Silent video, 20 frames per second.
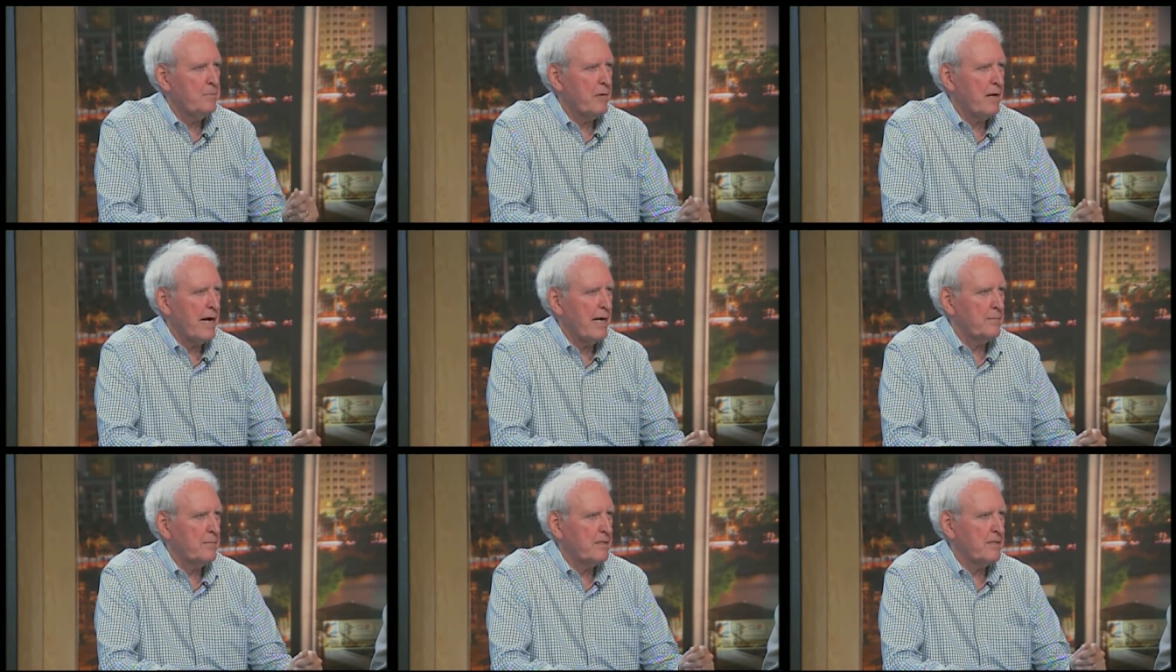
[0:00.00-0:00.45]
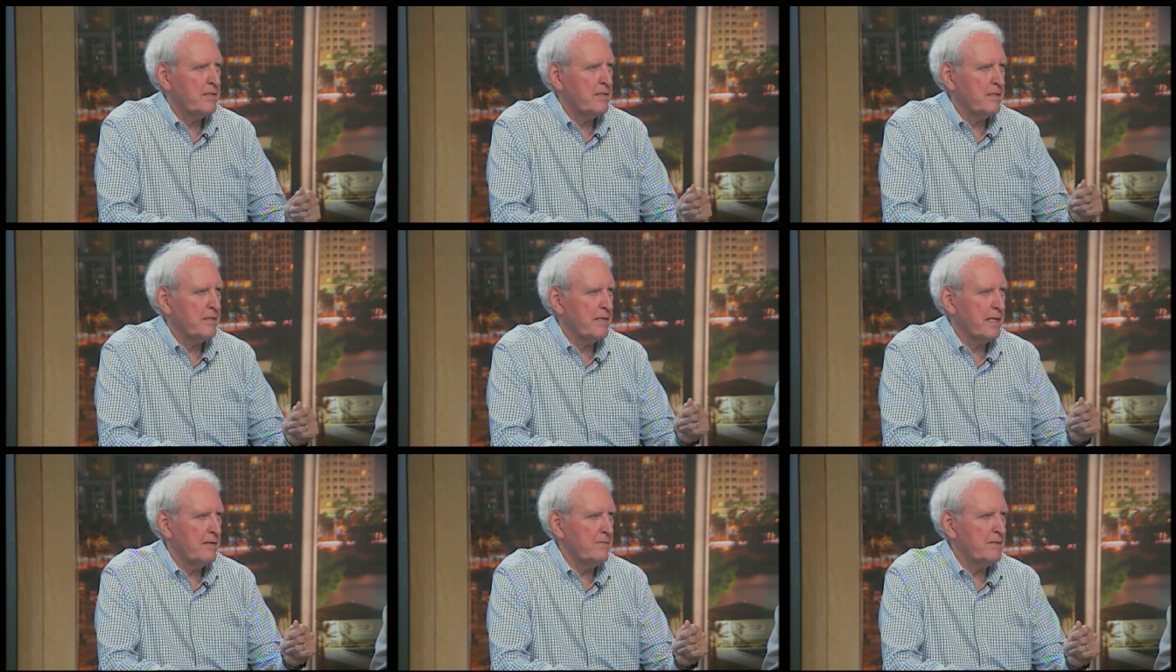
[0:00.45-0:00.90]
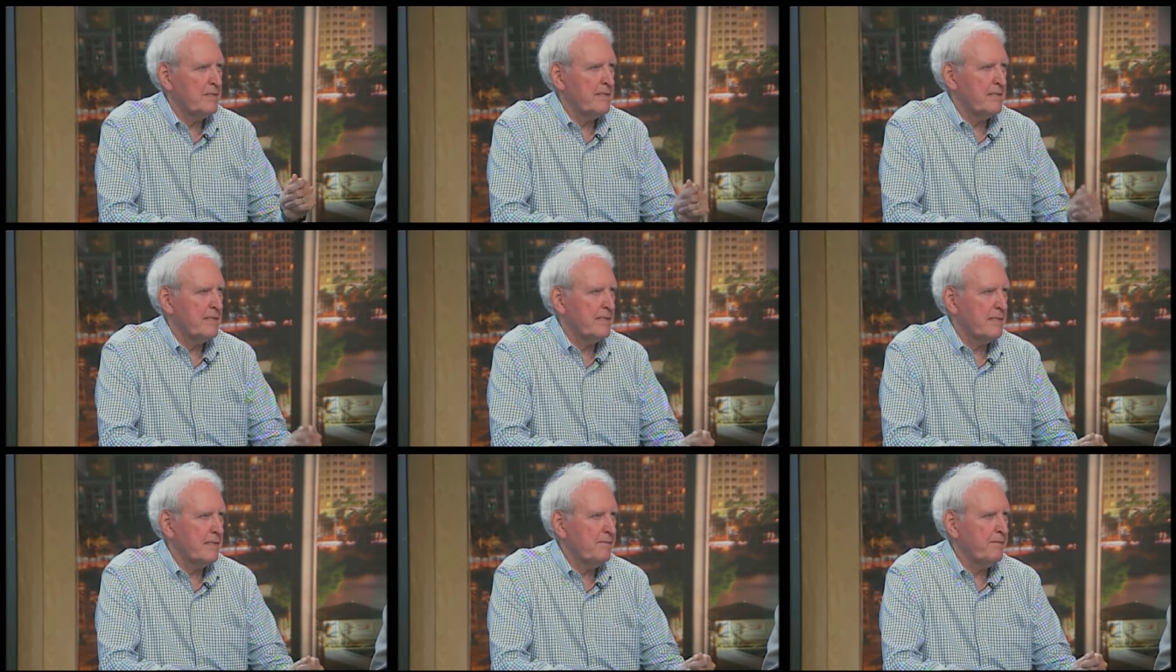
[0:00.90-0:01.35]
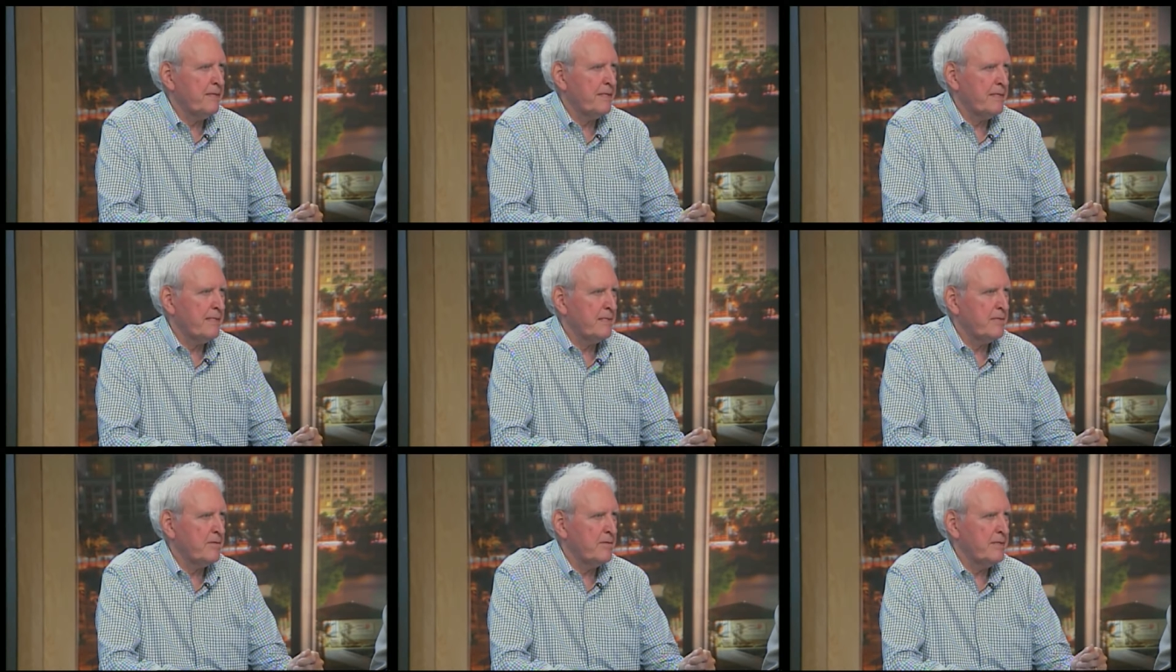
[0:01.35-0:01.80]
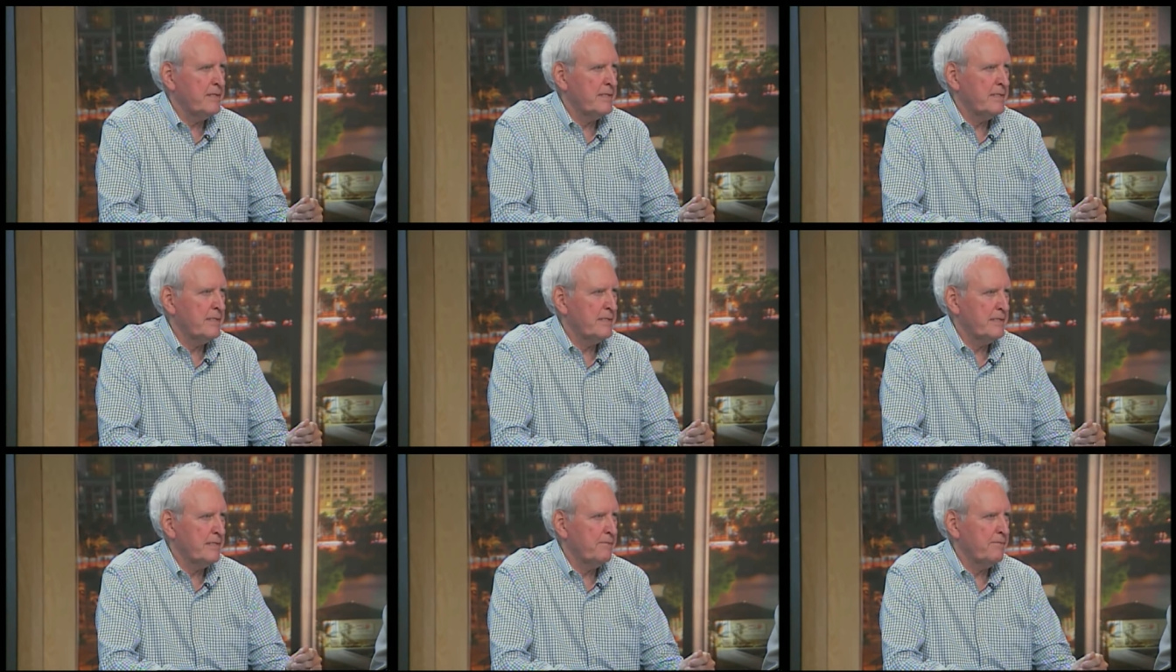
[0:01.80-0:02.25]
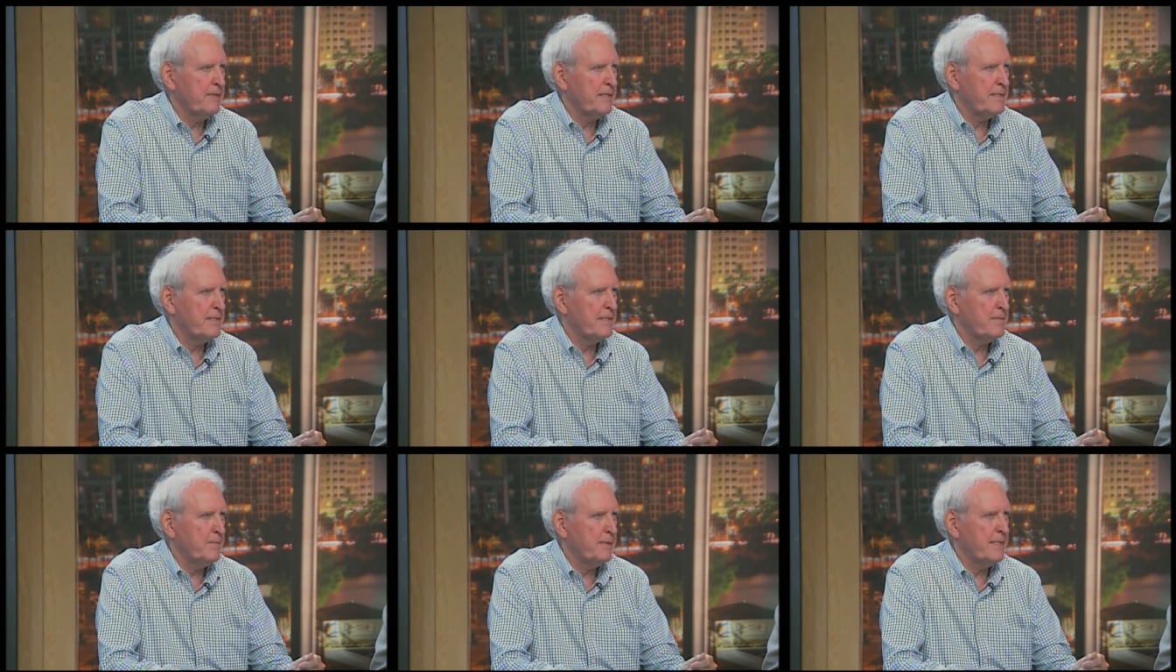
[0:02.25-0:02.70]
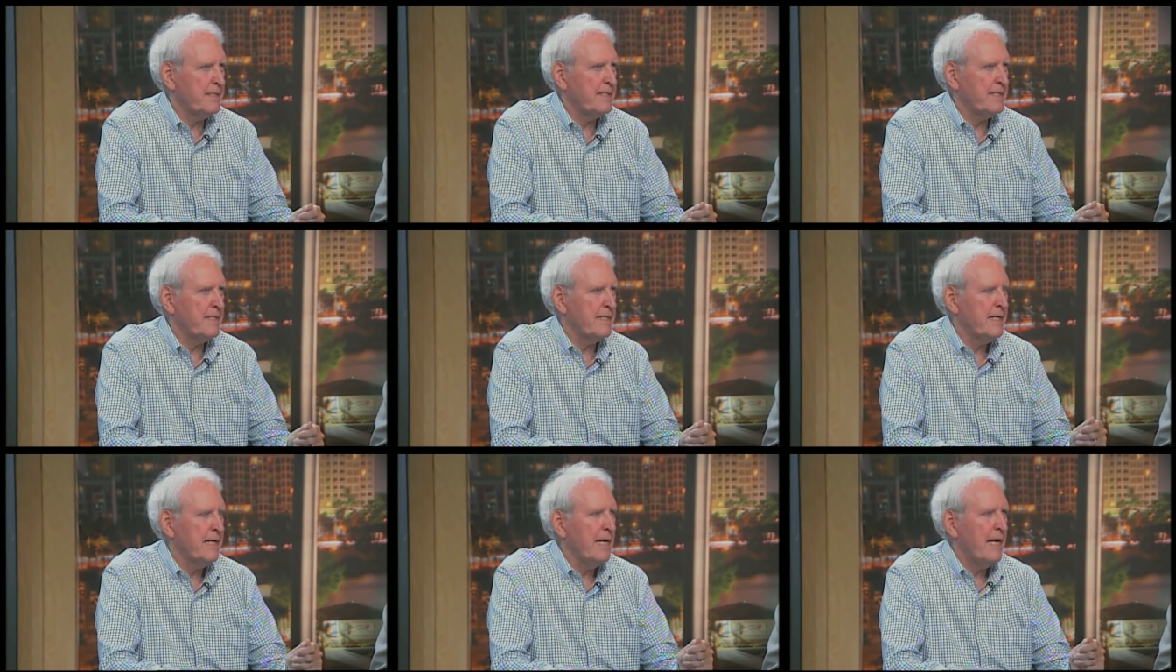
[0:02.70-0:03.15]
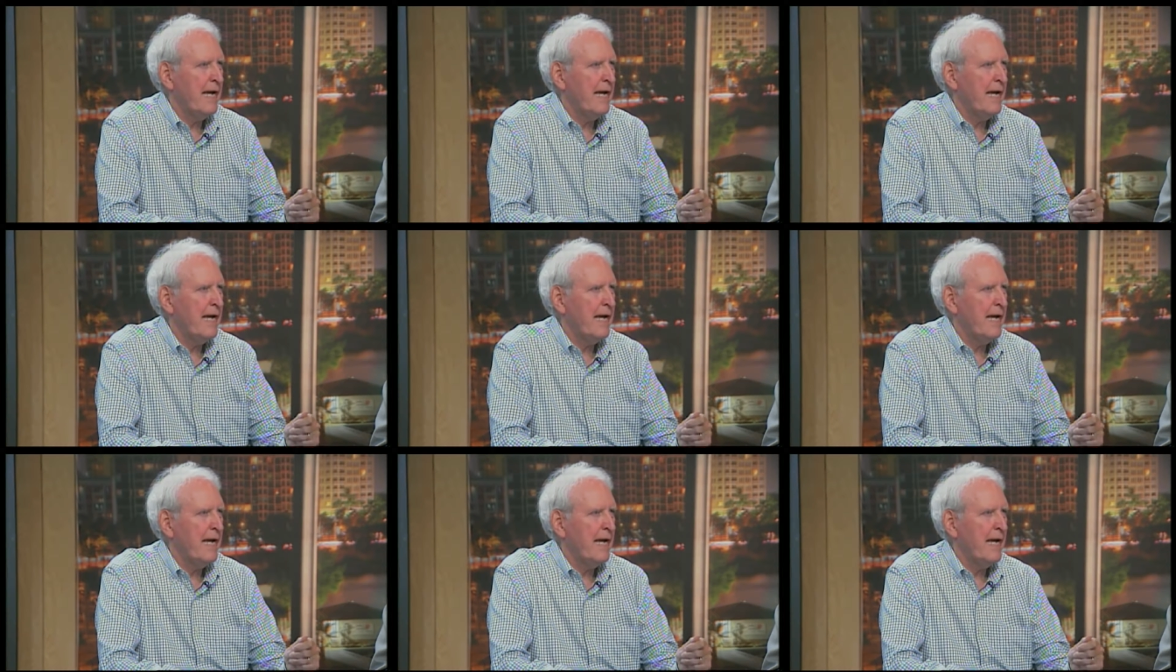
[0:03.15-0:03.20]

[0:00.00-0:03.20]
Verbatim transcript: promised they're going to have a significant increase in defense spending,